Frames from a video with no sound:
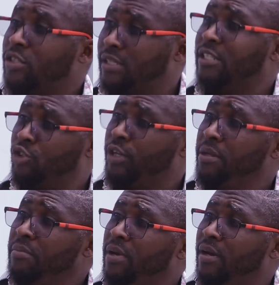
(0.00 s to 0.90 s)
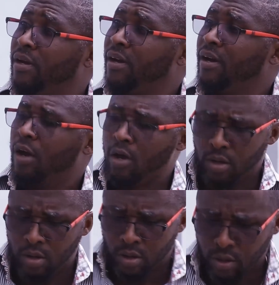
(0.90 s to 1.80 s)
Just a dream?
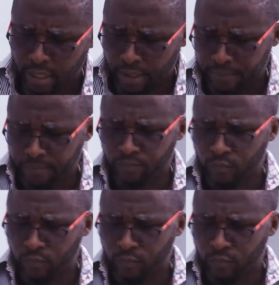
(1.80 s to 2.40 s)
Okay.